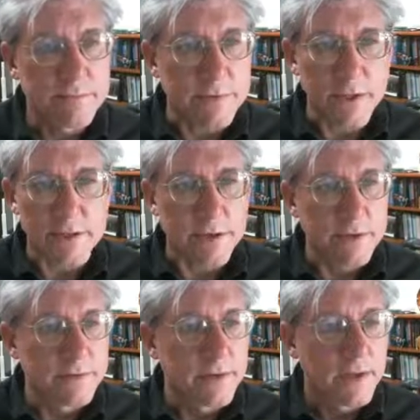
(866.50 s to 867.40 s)
so that's
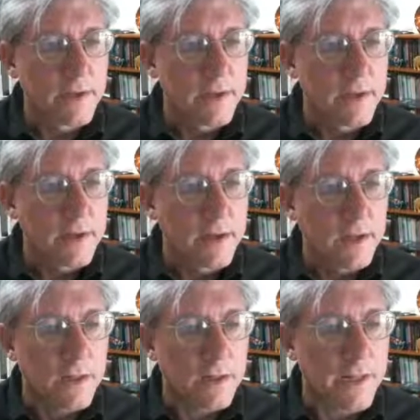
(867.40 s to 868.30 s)
good.
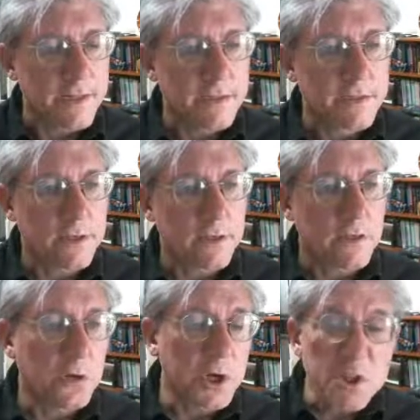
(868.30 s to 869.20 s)
Let's
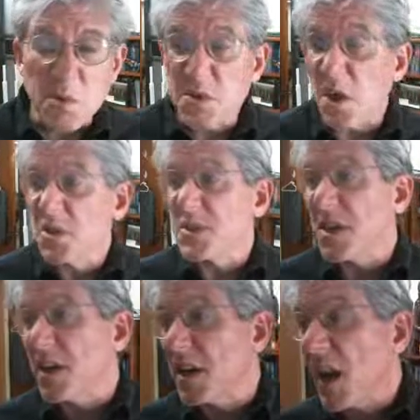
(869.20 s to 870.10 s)
look at the results
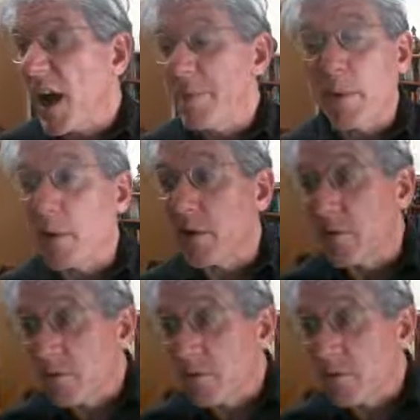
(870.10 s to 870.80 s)
in Hyper